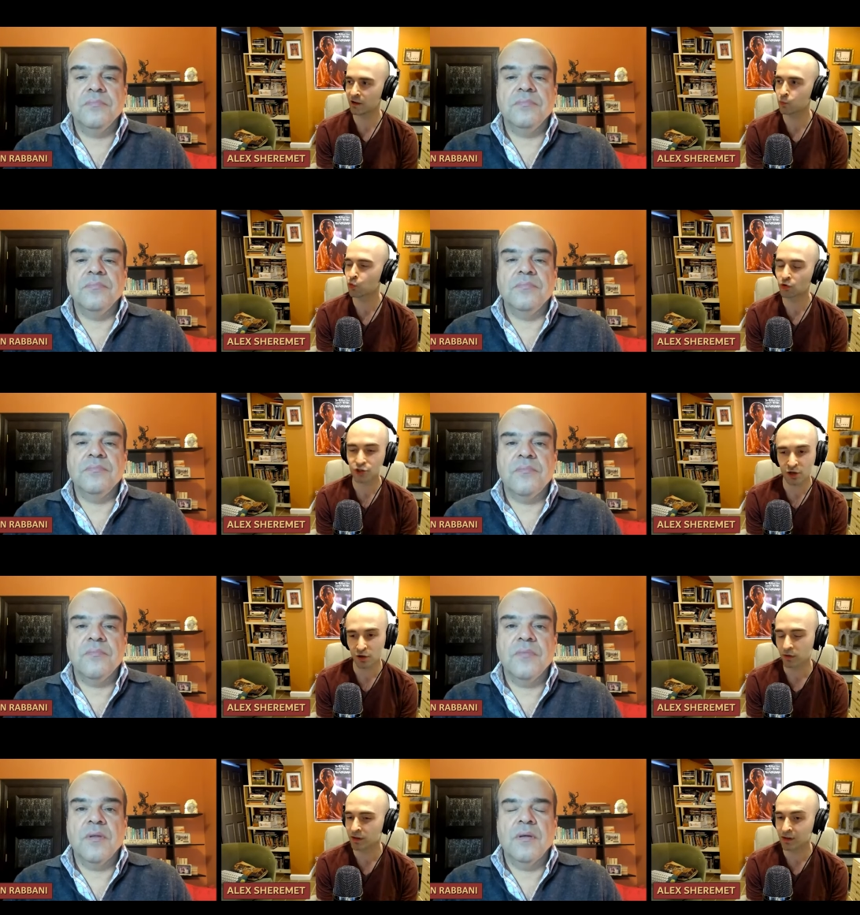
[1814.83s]
Speaker 1: gotten more
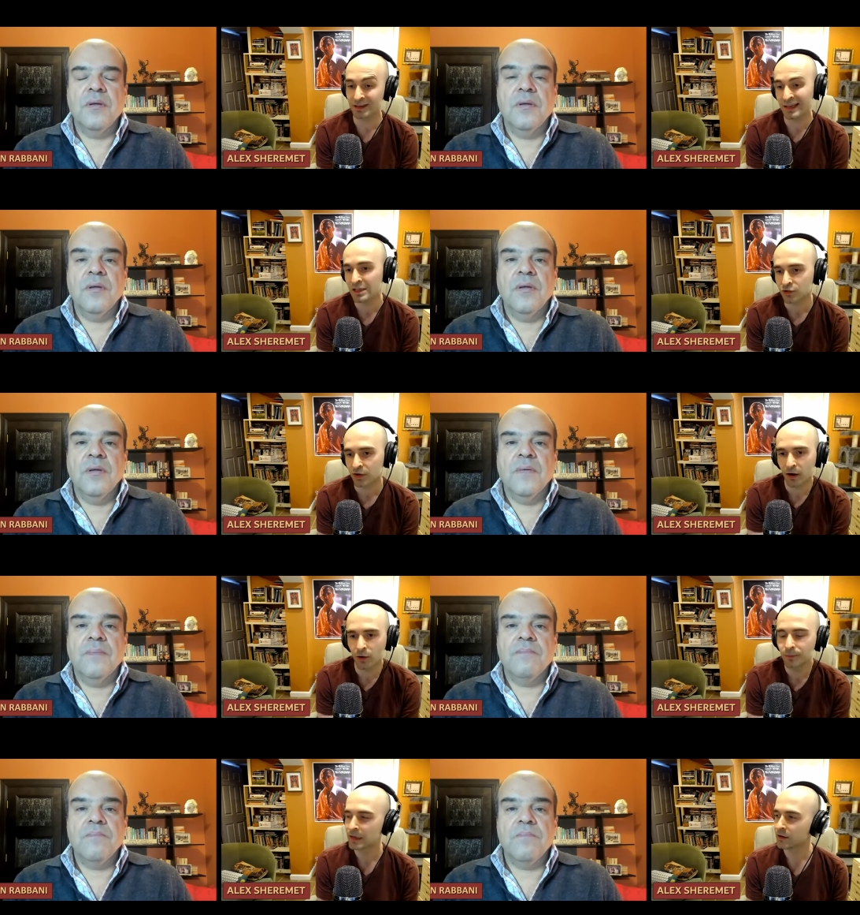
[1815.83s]
so in, in,
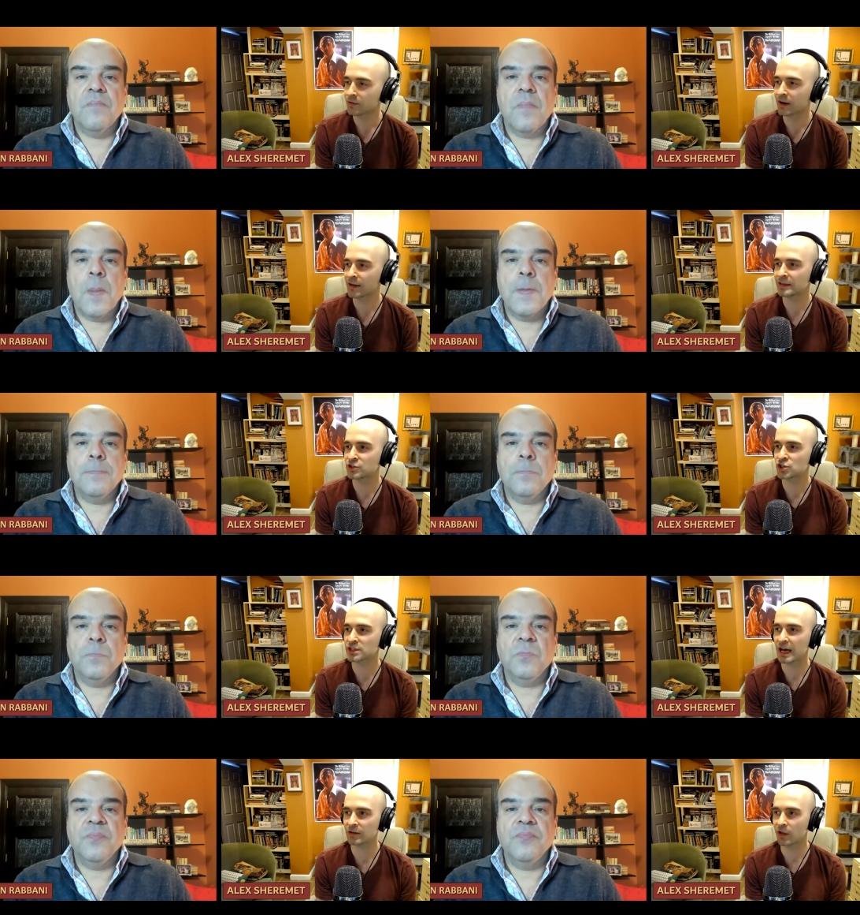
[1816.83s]
Israel, right? That's
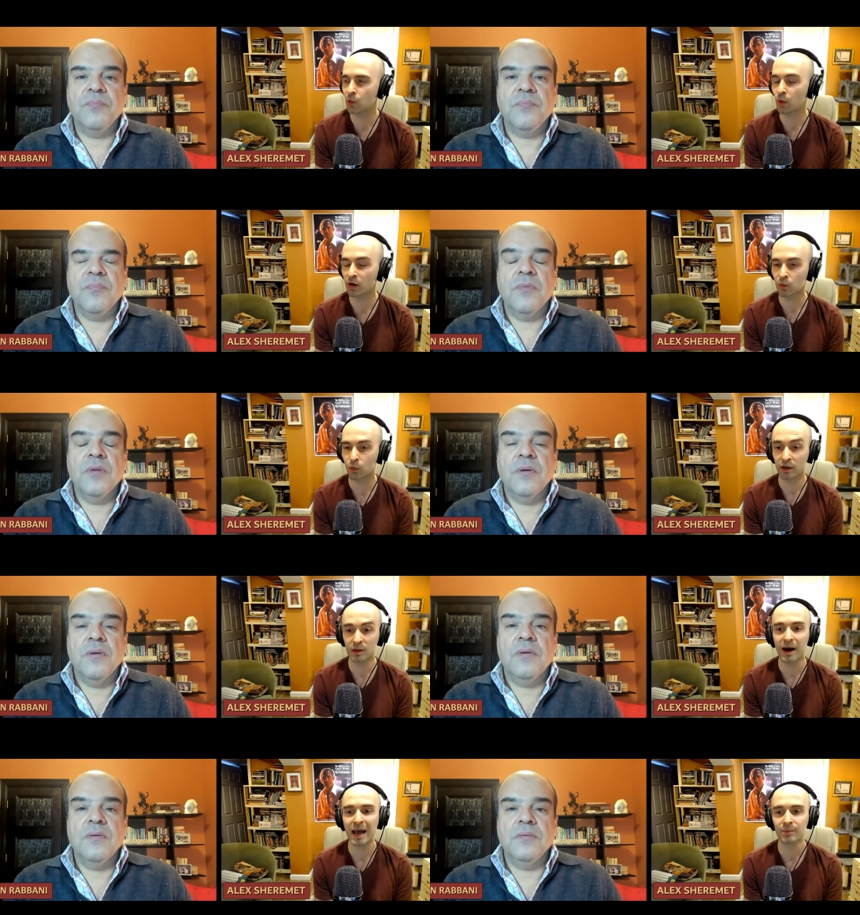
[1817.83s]
just kind of like where
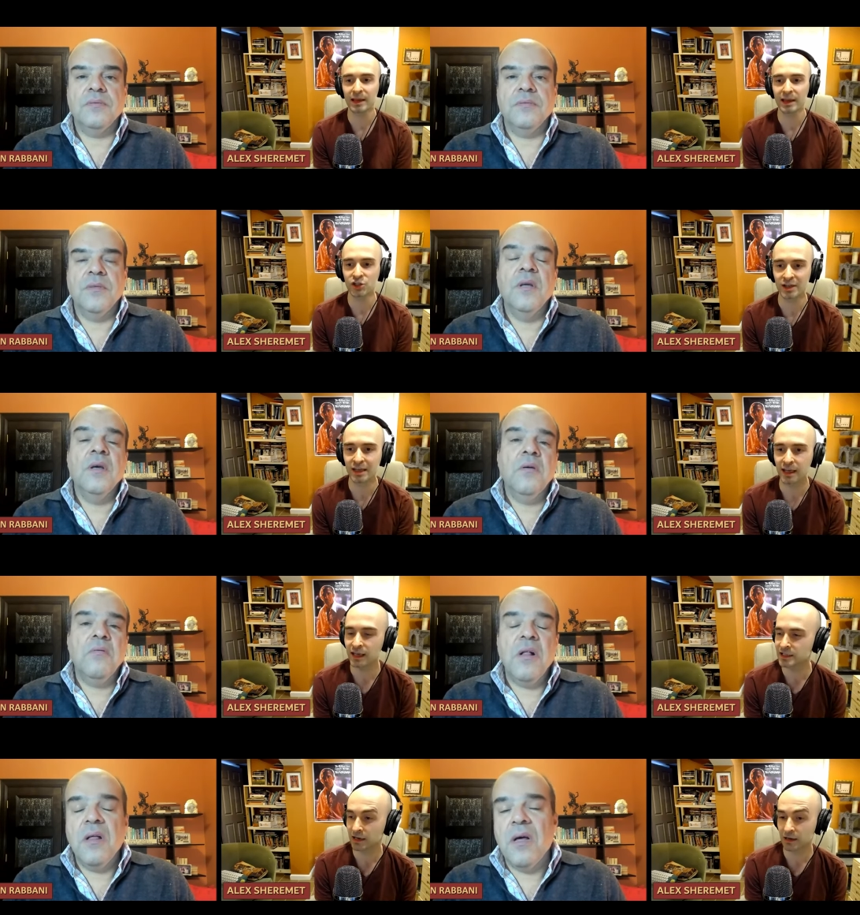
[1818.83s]
where the population is.
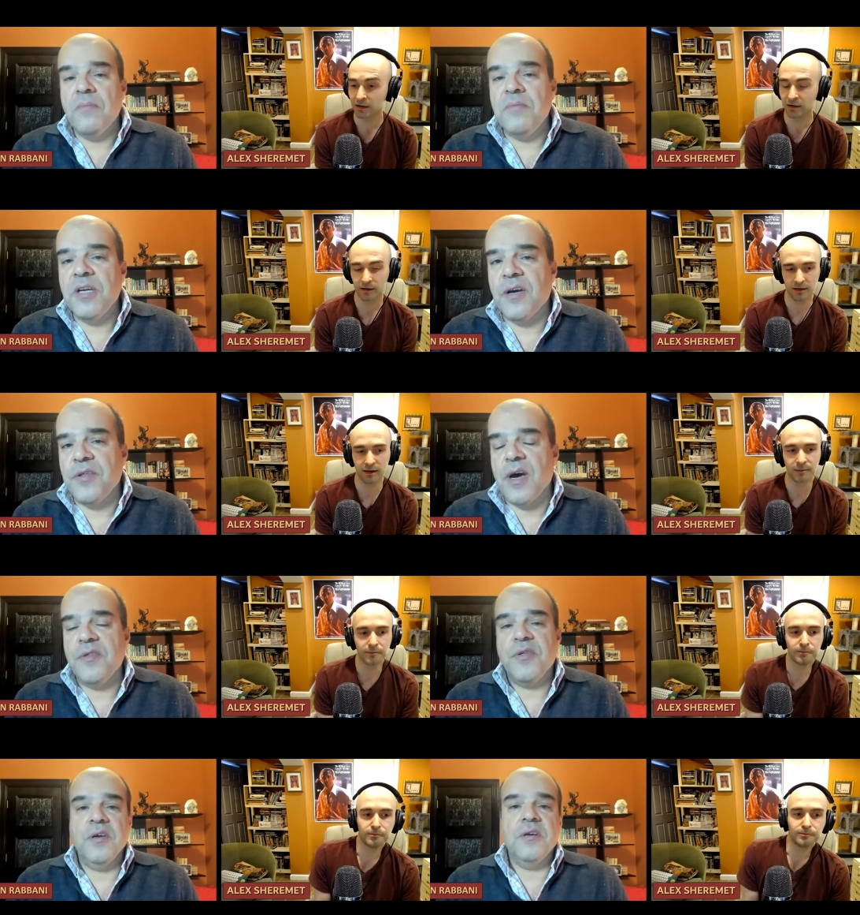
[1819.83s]
Well, and I mean, I, th- I,
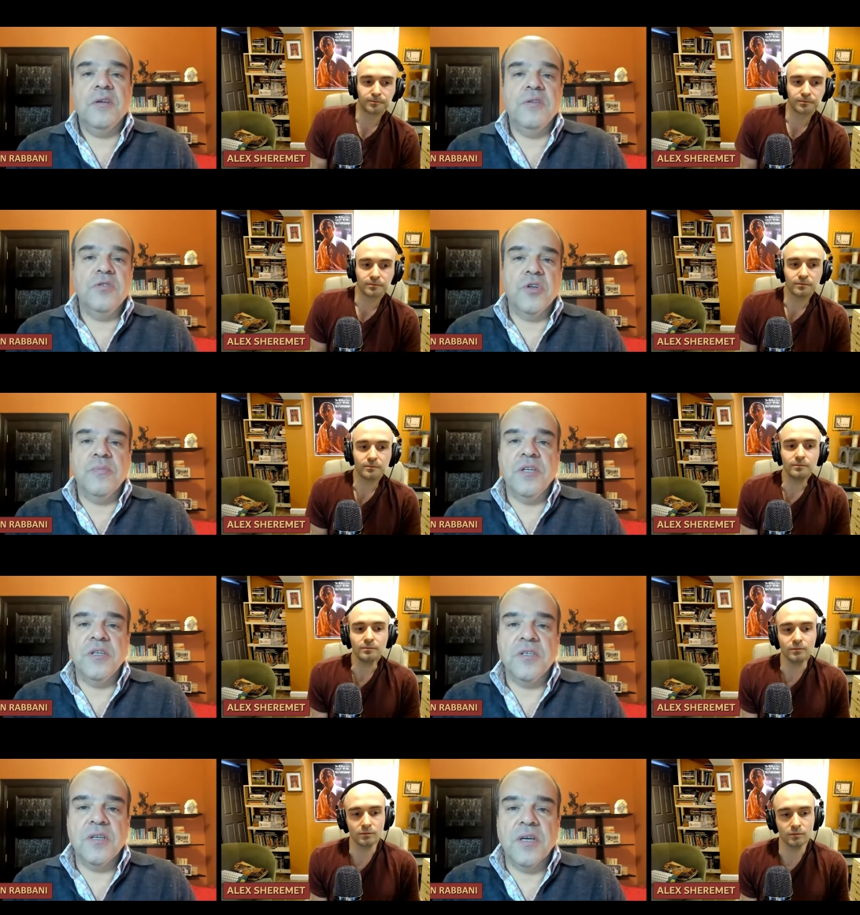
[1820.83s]
Speaker 2: think in Germany
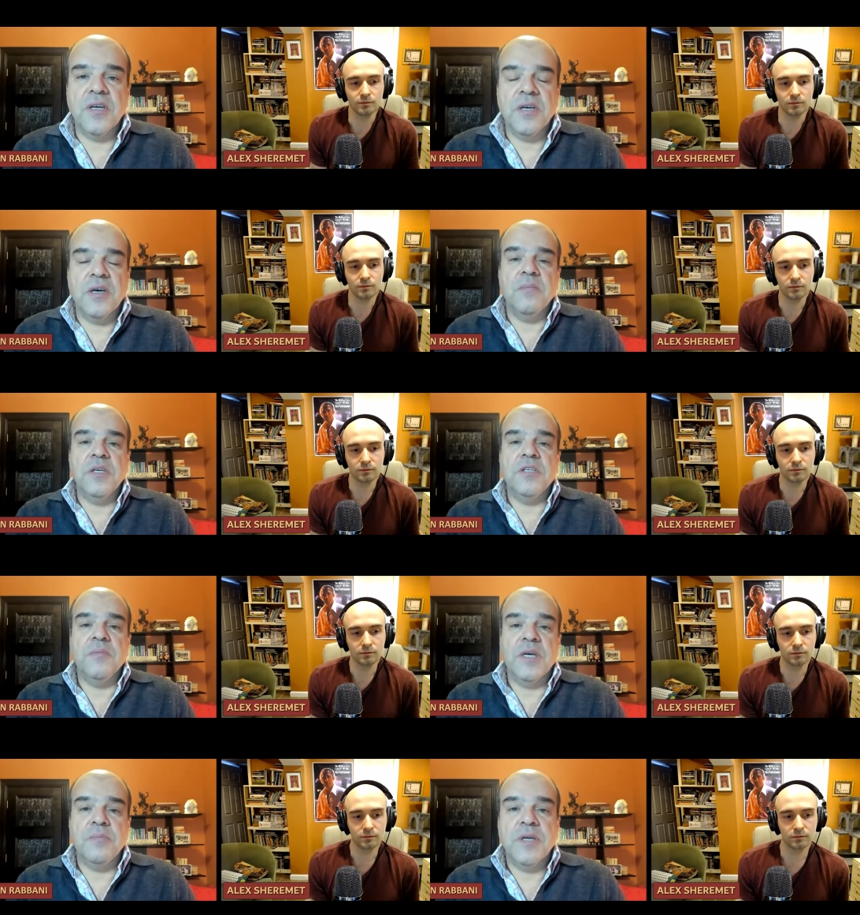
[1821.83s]
today, um,
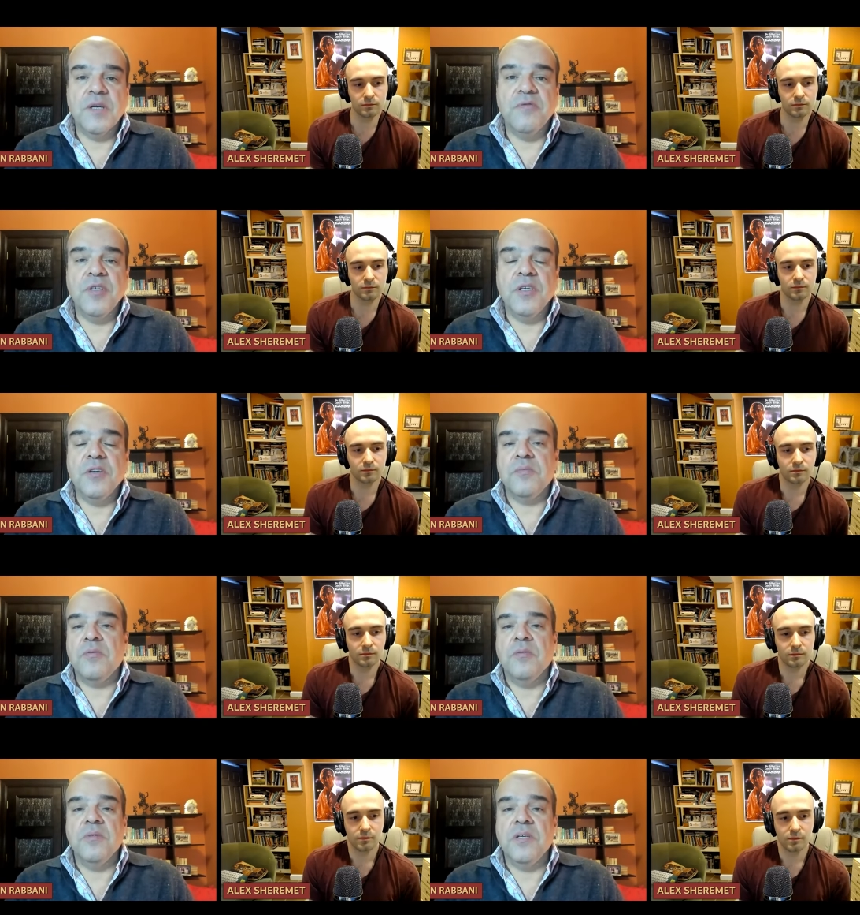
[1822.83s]
Itamar Ben Gvir is
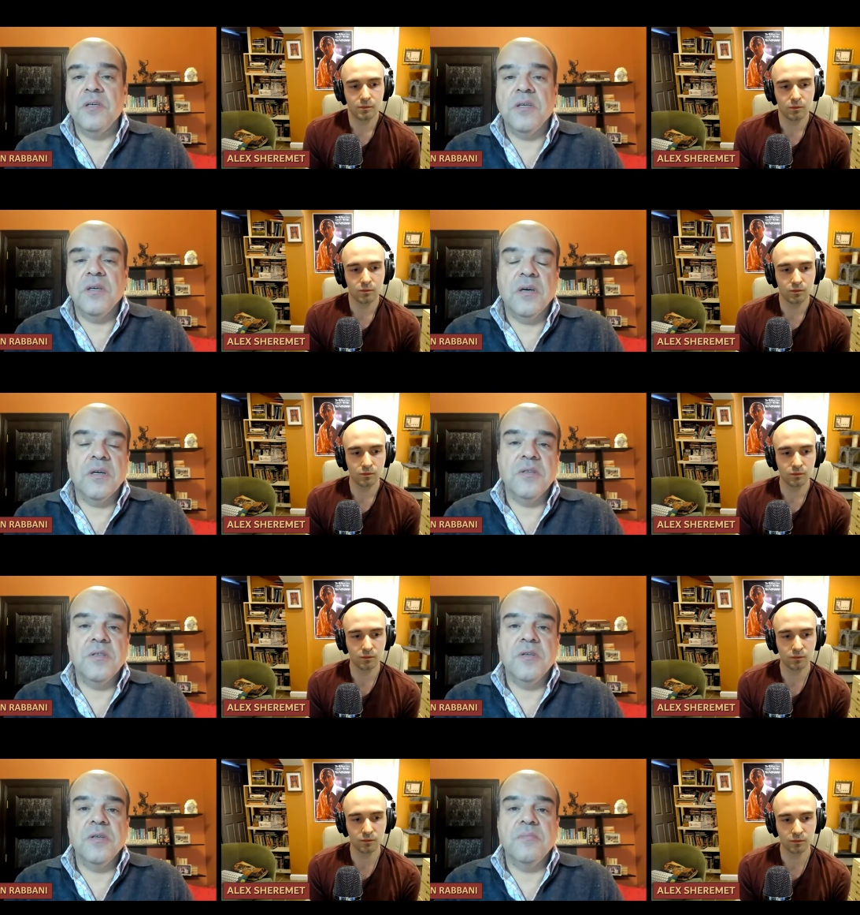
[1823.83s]
probably uh,
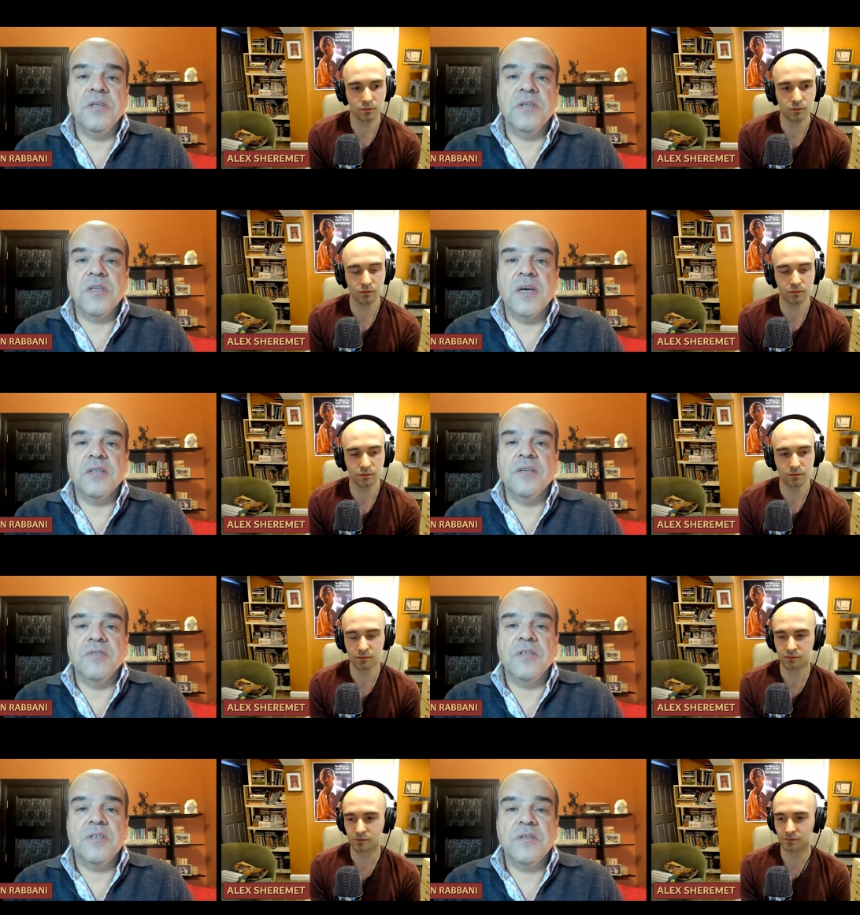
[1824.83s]
considered a peace
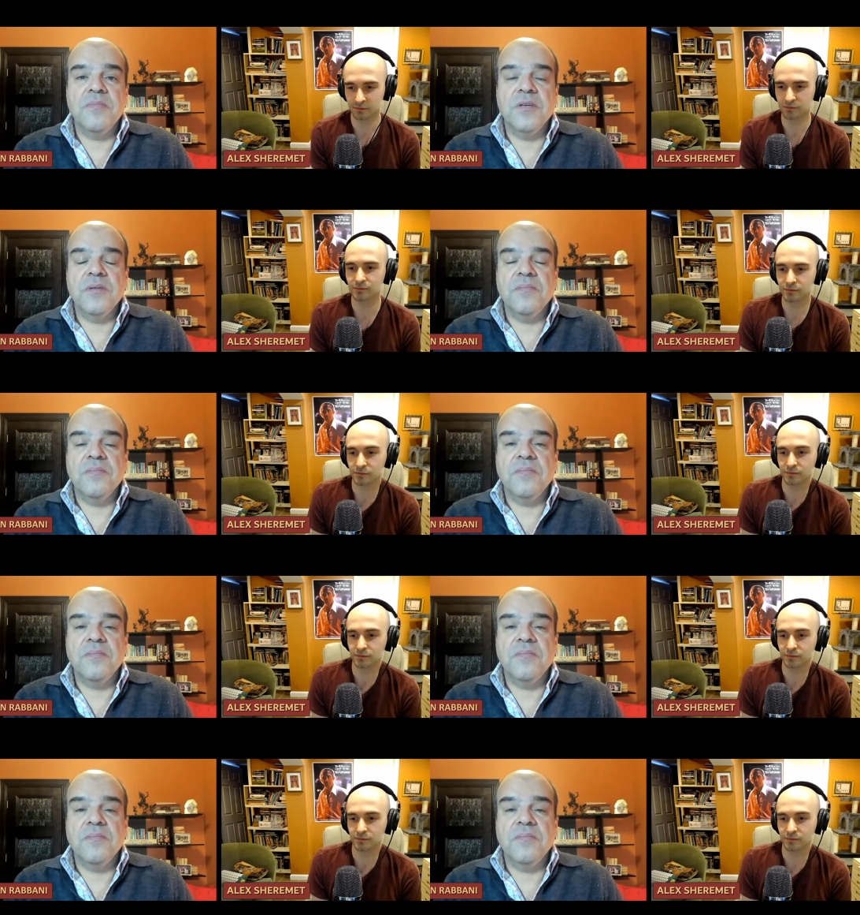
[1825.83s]
activist. Mm-hmm.